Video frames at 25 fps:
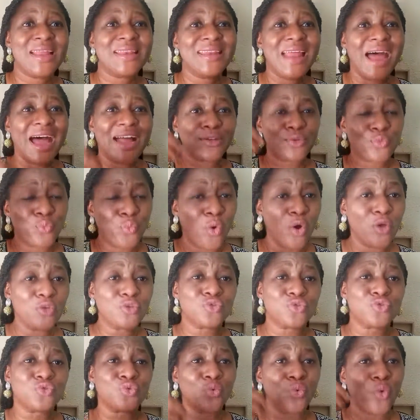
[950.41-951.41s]
that
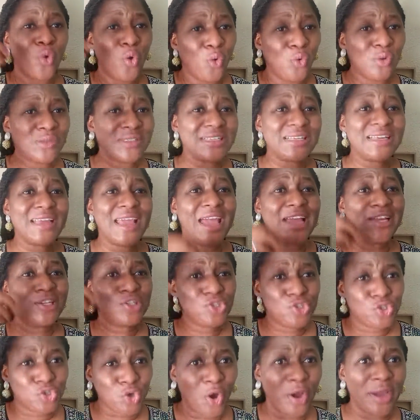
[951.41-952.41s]
wants to only
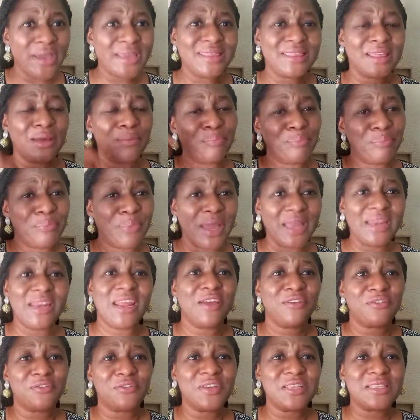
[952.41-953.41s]
enjoy the
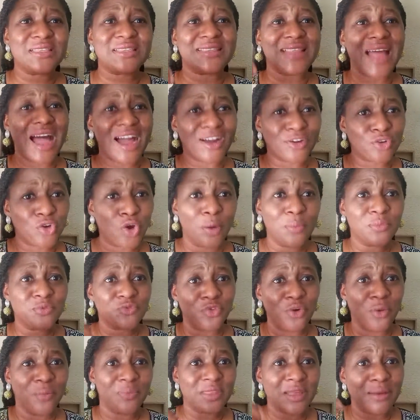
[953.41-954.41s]
benefits that comes
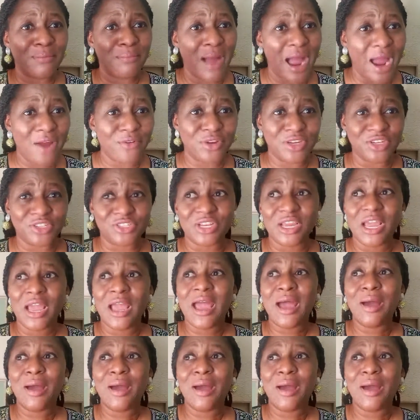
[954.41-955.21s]
from the marriage